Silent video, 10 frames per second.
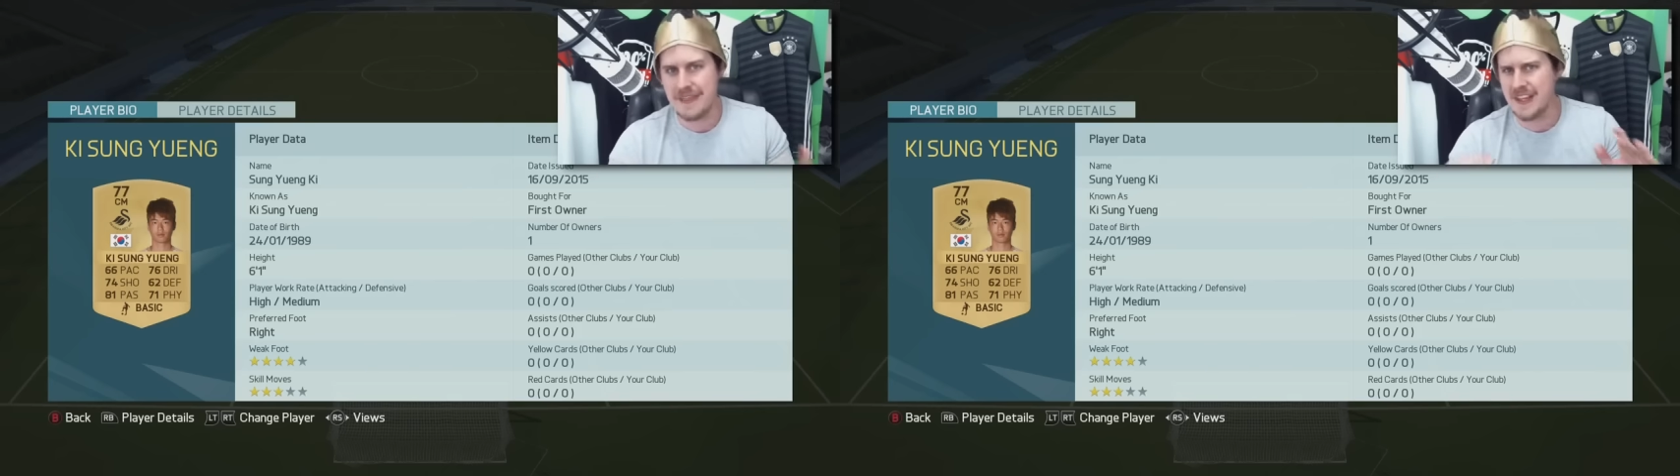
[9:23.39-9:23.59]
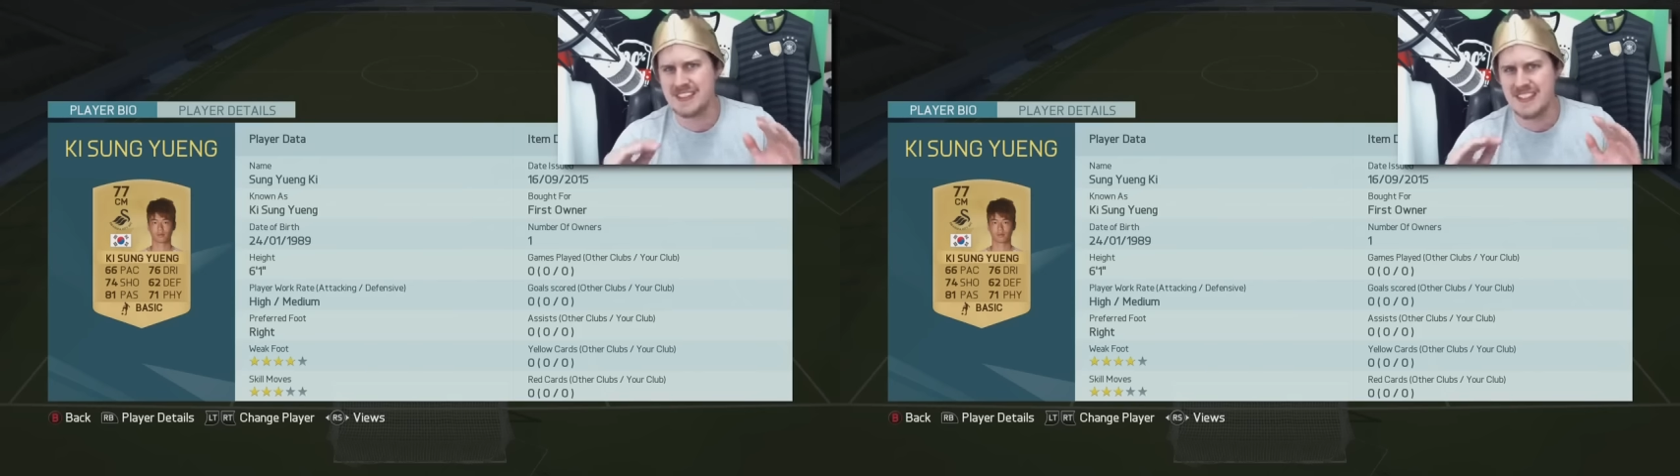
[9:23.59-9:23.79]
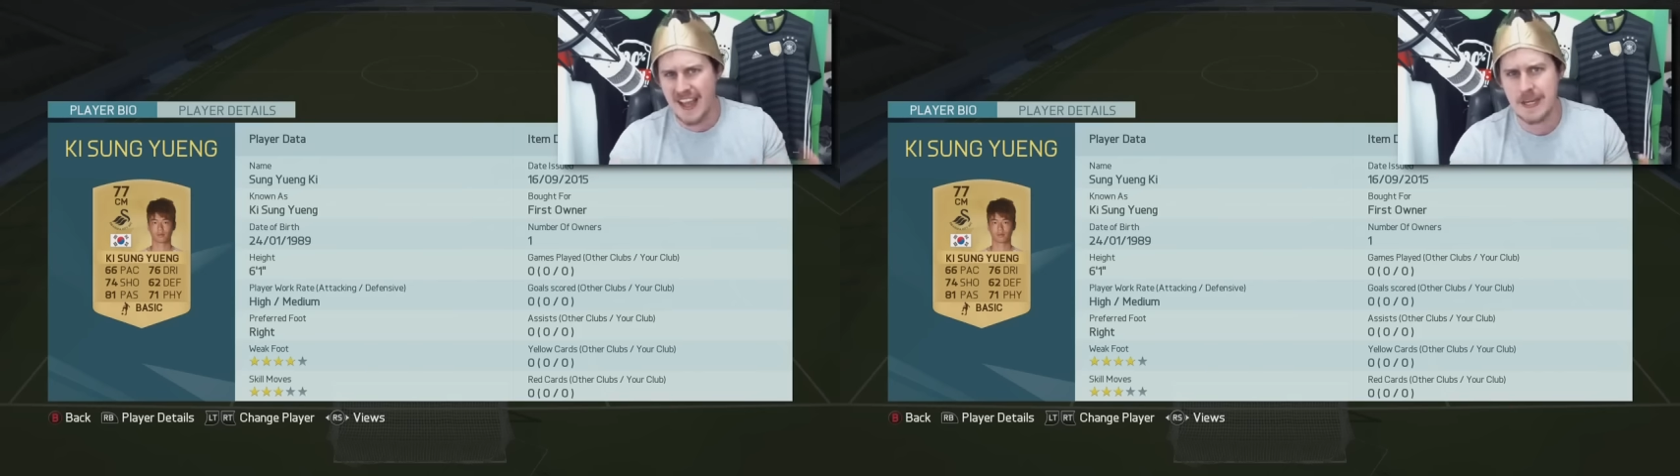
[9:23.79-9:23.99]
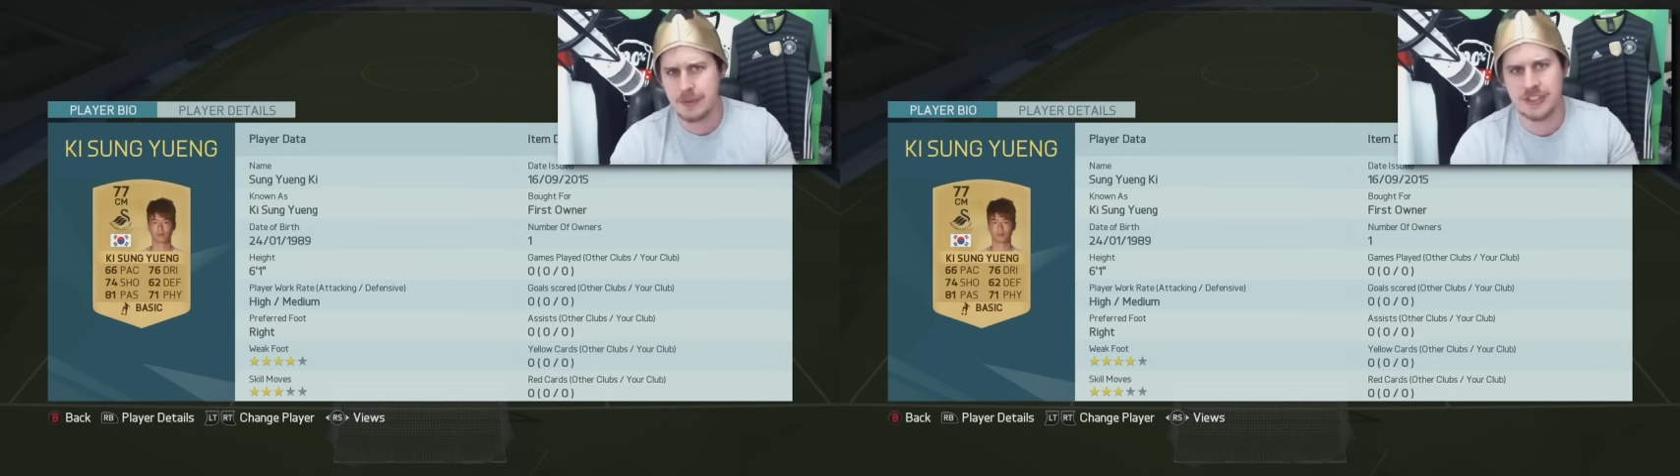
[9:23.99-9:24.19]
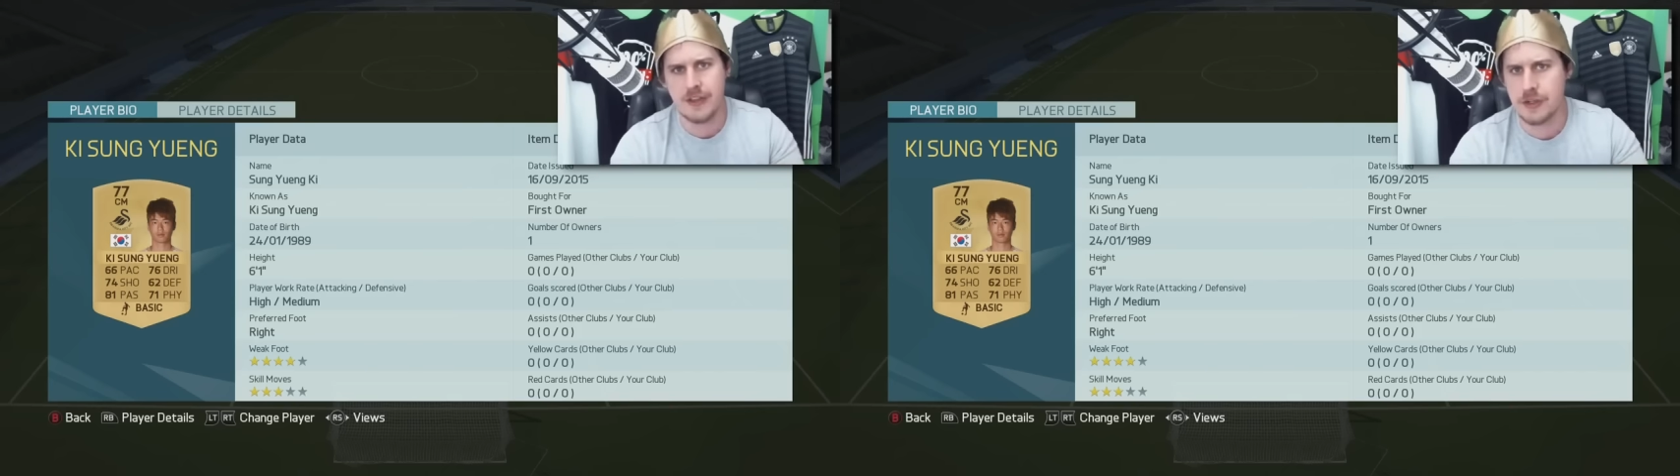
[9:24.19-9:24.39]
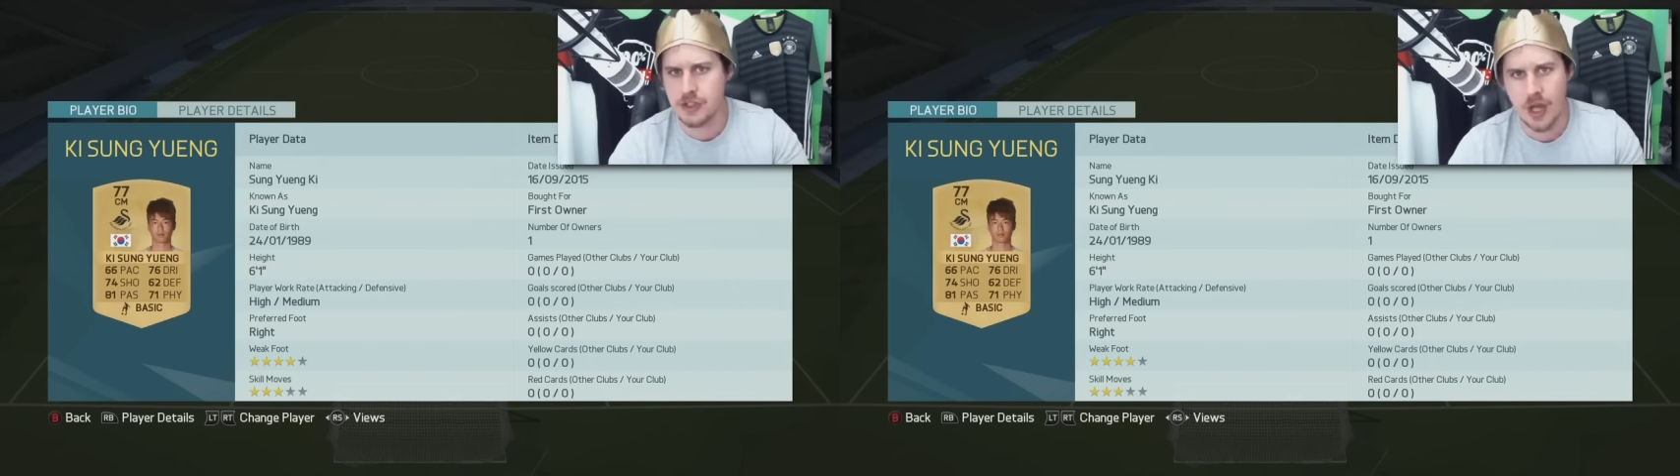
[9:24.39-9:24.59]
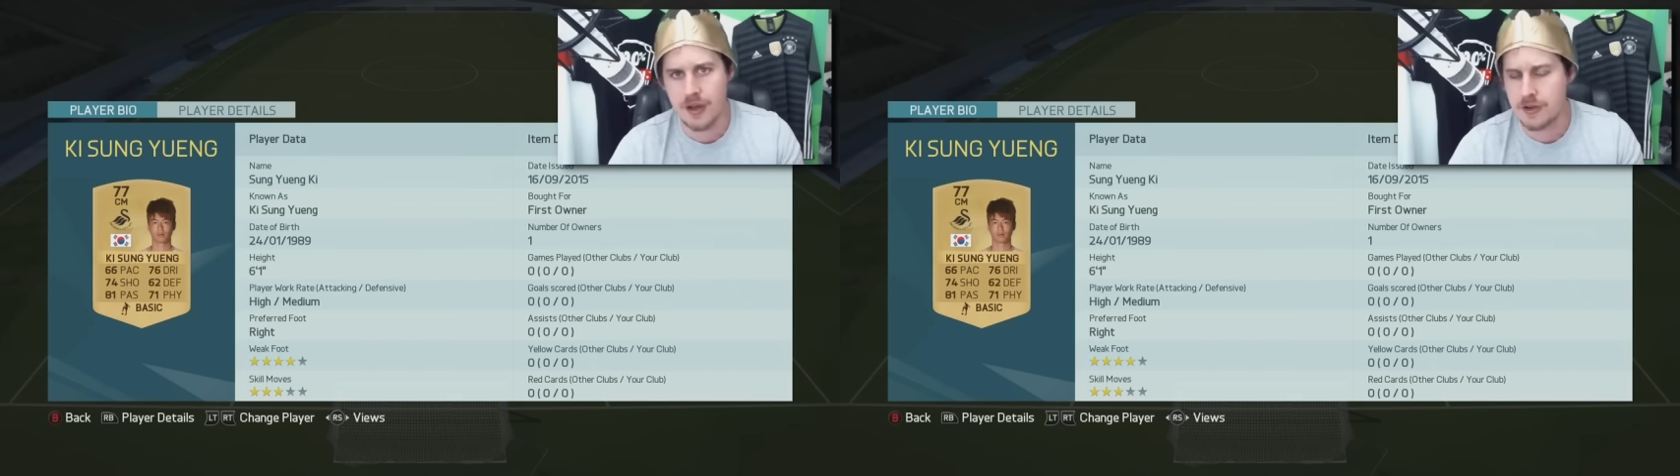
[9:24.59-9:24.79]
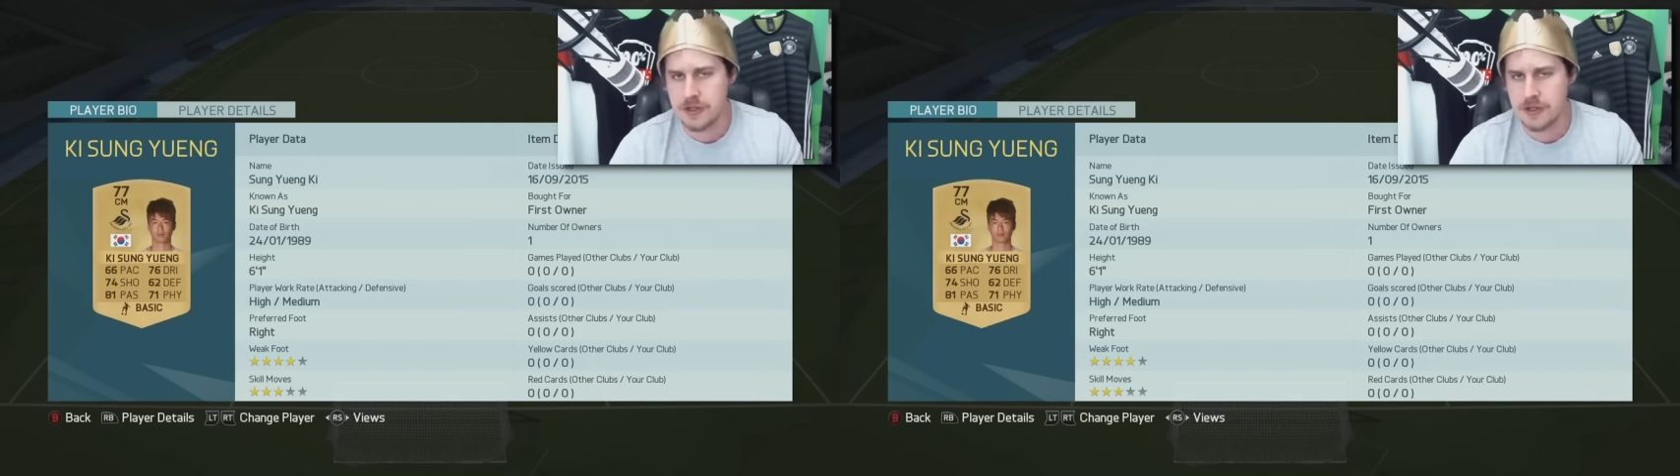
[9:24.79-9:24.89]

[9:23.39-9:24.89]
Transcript: I think it's 90%. There's not